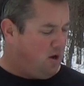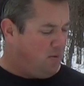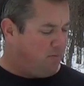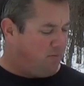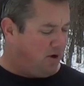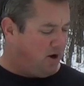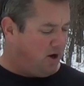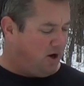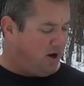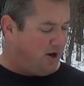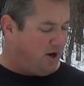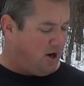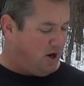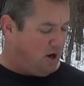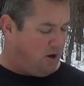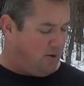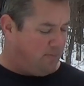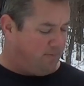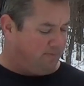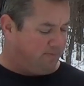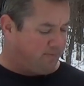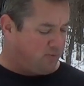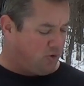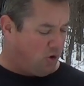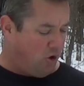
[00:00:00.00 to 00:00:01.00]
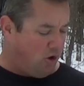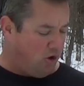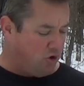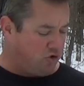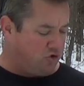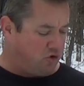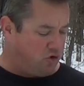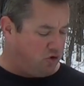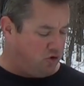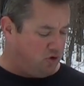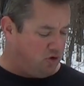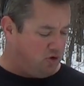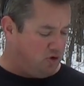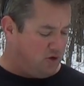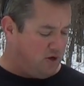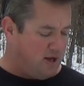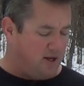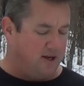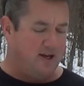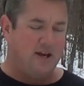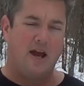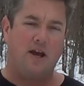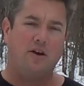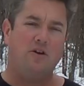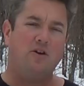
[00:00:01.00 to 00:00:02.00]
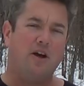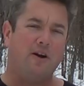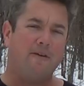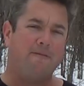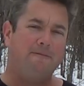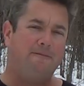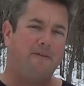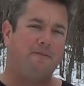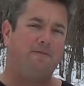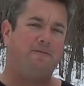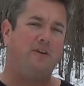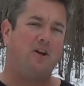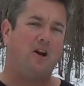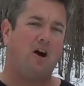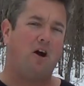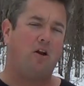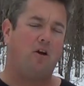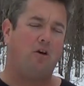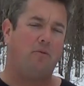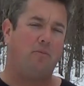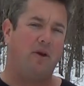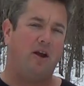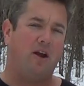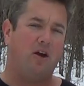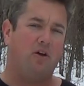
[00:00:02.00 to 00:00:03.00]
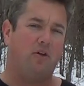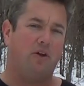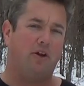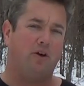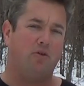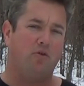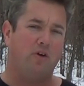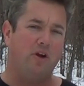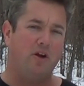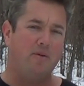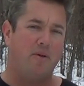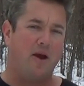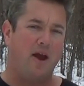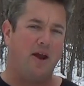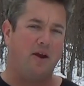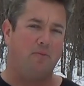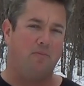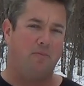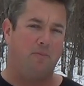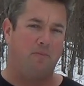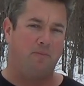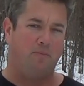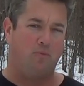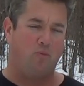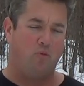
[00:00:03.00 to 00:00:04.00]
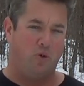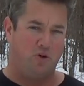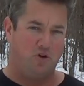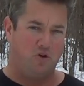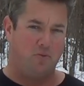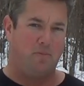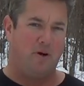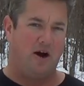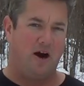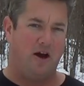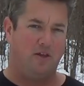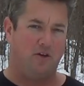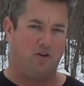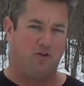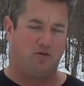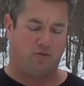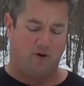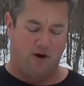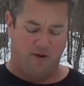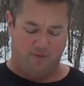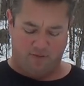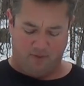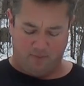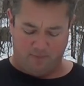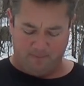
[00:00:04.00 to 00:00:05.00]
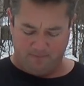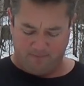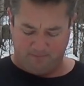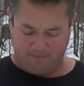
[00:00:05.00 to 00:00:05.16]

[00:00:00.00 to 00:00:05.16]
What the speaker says: But also, you get a $50 mail-in rebate when you buy this rifle.